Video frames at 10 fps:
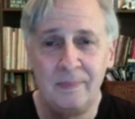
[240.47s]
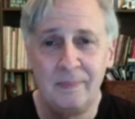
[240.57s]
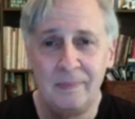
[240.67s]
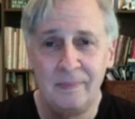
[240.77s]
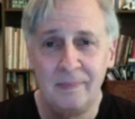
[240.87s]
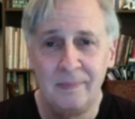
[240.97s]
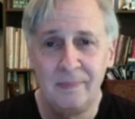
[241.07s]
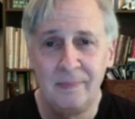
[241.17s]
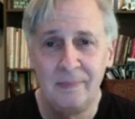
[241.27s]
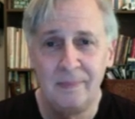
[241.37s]

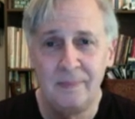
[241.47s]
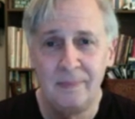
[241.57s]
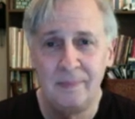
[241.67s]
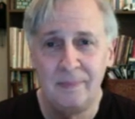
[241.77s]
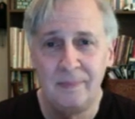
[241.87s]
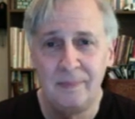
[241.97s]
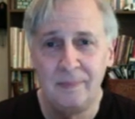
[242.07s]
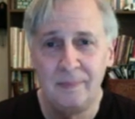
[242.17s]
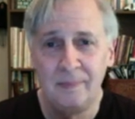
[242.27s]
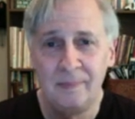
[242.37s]

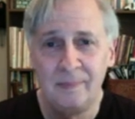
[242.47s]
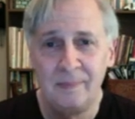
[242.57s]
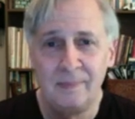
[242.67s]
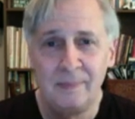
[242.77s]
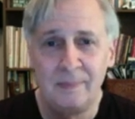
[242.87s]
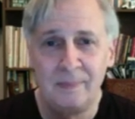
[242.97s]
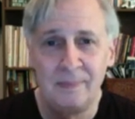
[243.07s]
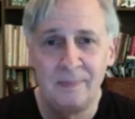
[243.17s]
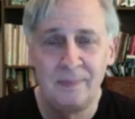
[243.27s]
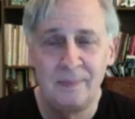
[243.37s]

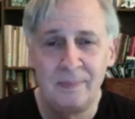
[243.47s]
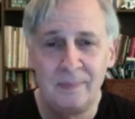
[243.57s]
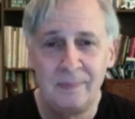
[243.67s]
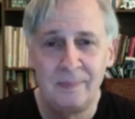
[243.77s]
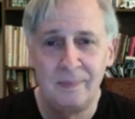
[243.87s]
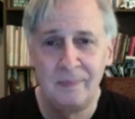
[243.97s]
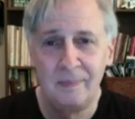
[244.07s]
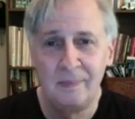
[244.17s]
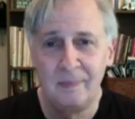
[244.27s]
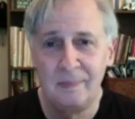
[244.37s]

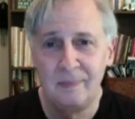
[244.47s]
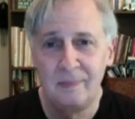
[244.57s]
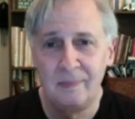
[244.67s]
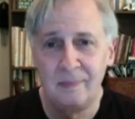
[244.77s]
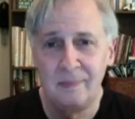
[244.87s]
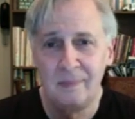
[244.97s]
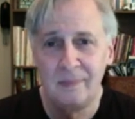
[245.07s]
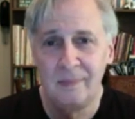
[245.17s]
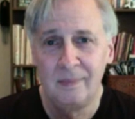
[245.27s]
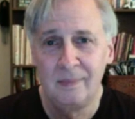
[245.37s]

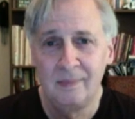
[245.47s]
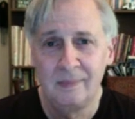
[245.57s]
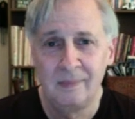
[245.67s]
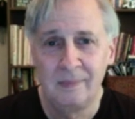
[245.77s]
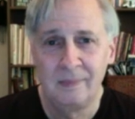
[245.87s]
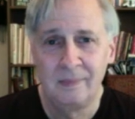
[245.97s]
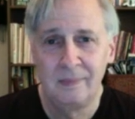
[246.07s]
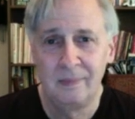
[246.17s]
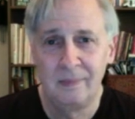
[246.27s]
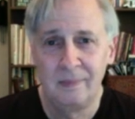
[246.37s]

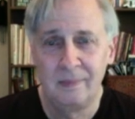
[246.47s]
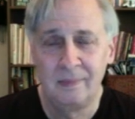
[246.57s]
(not speaking)